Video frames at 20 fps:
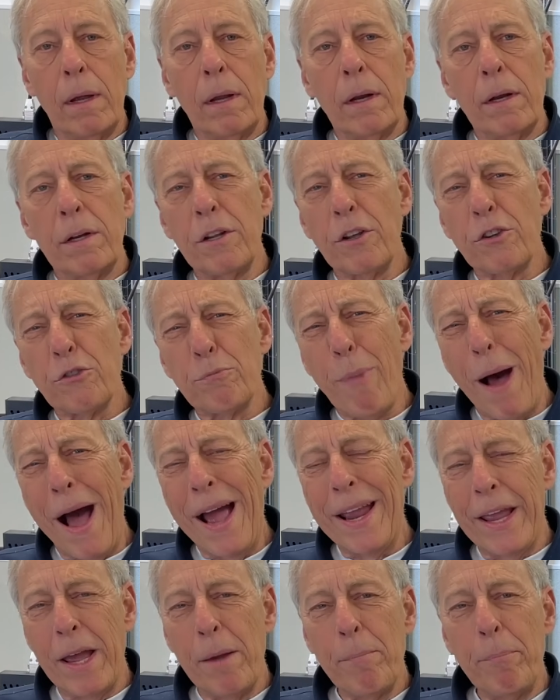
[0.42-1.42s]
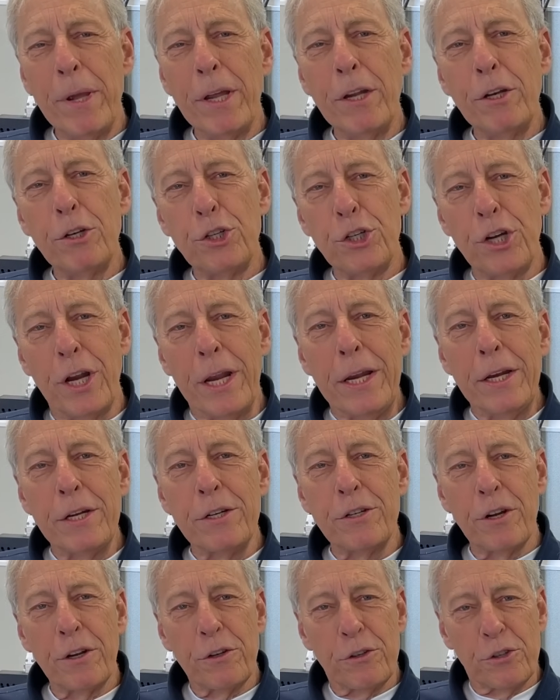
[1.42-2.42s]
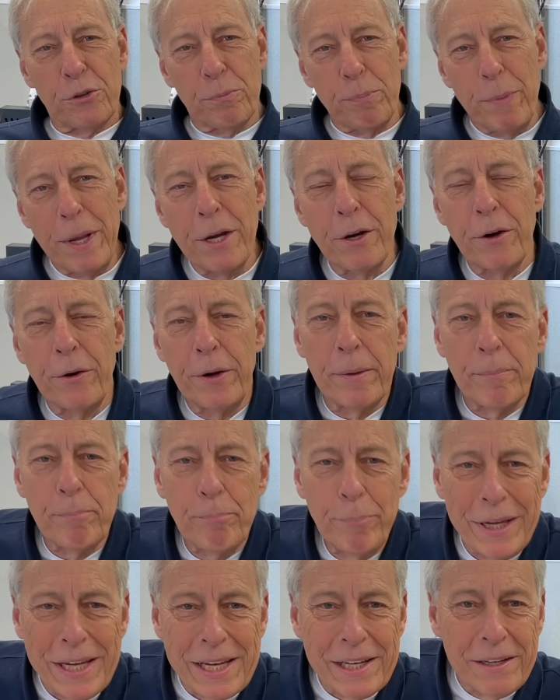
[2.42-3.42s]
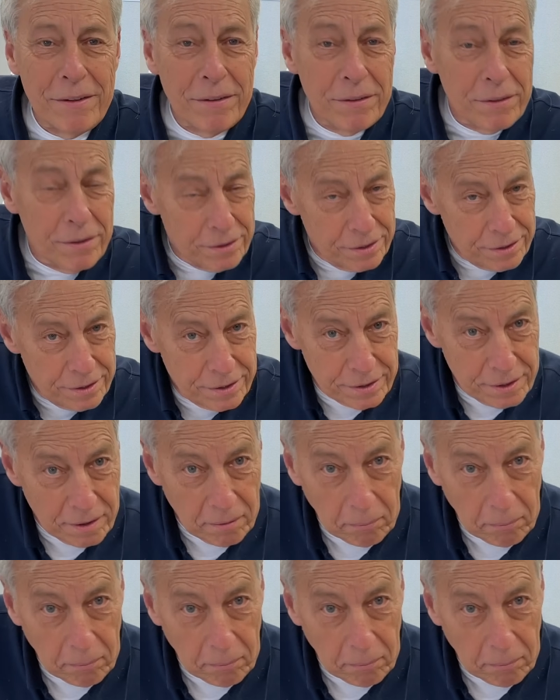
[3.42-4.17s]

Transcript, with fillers: Does biamping change speaker impedance?